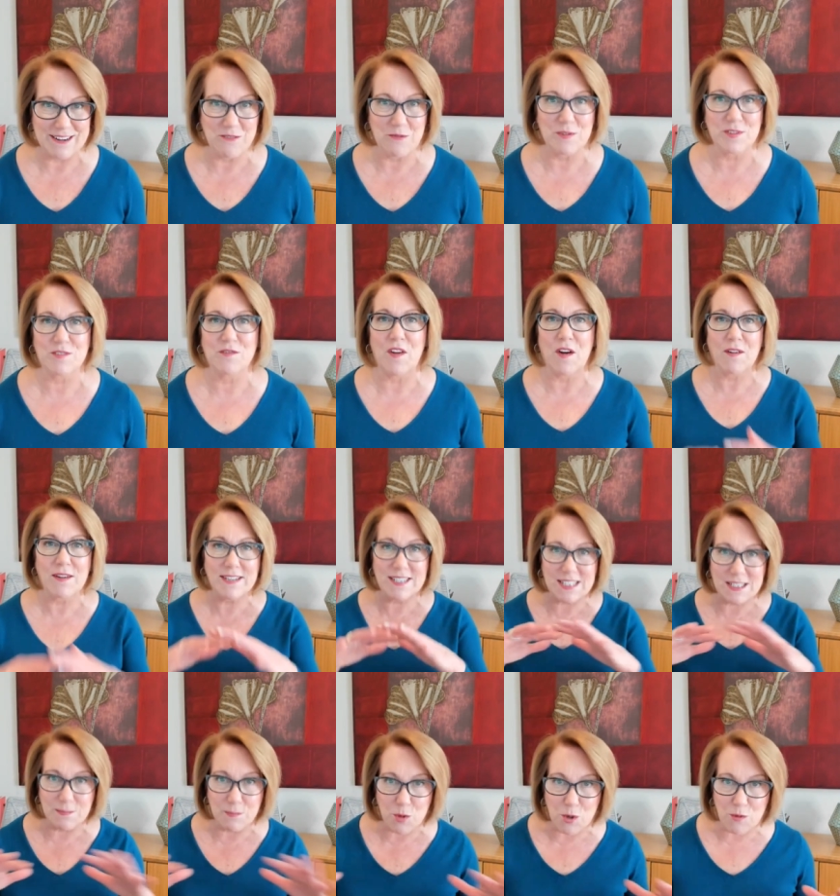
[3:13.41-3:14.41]
It was very
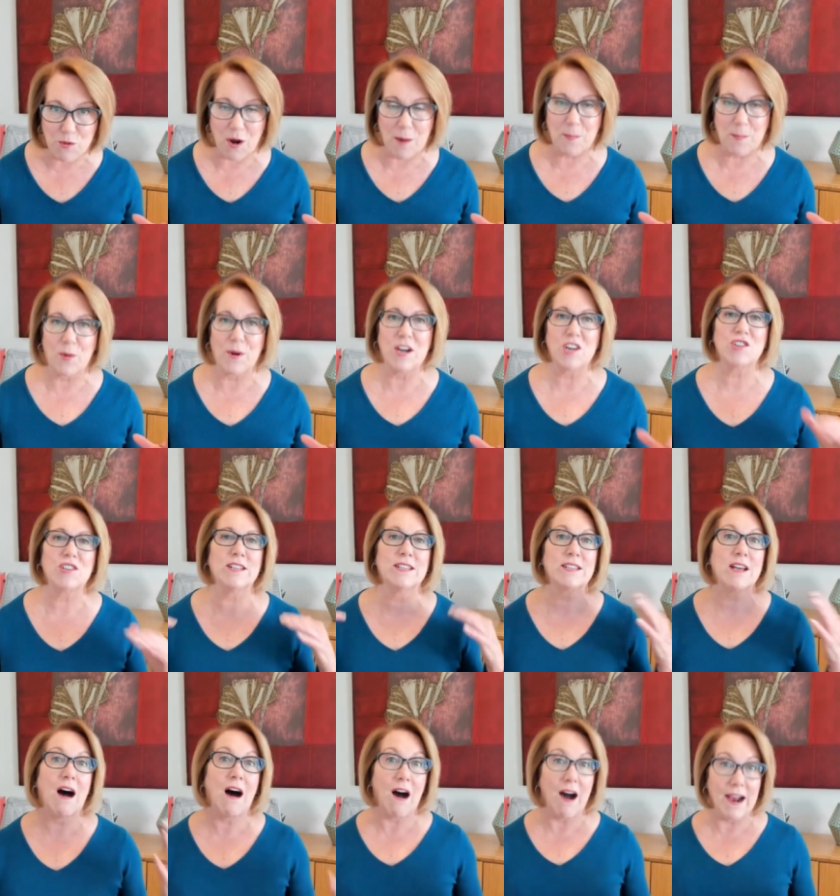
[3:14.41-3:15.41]
smooth
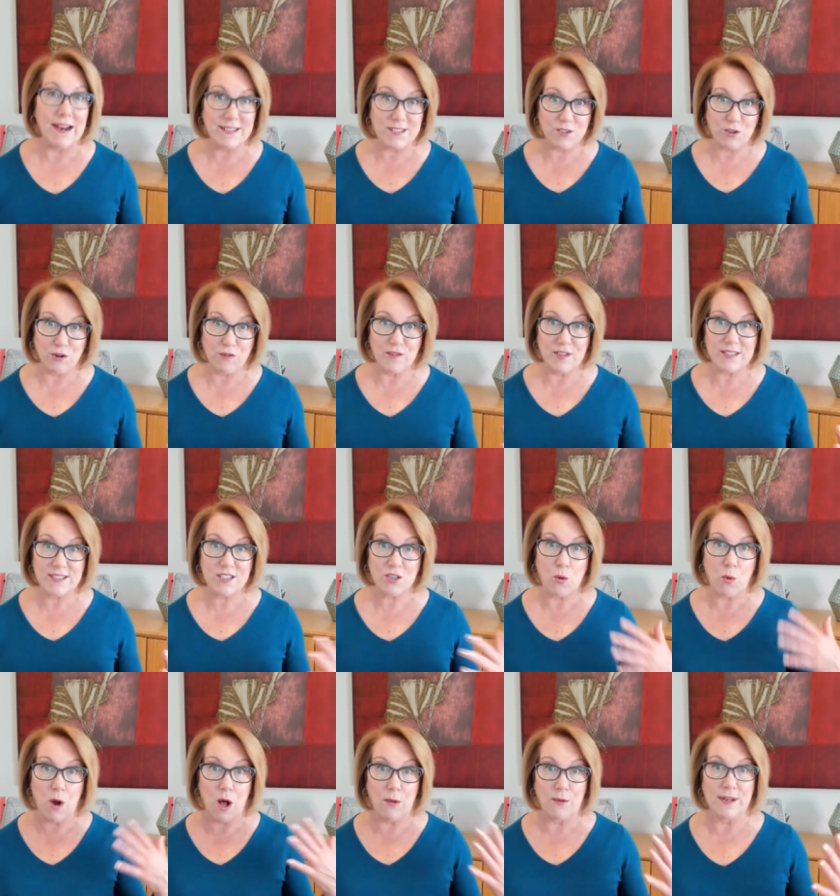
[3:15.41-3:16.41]
operations, high service
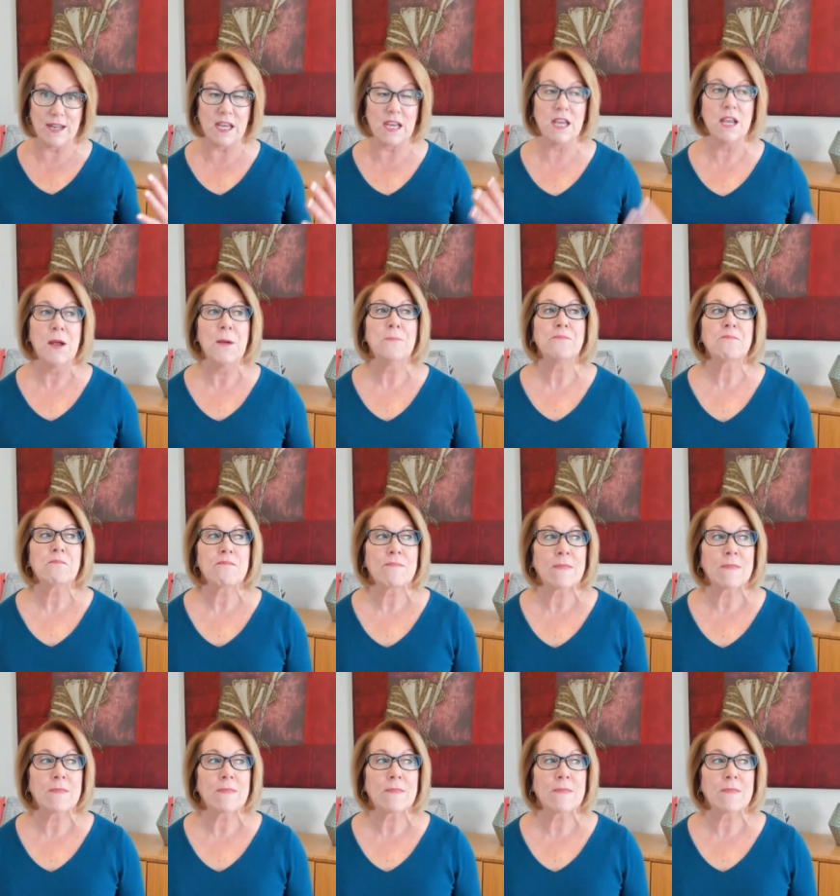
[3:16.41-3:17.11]
quality,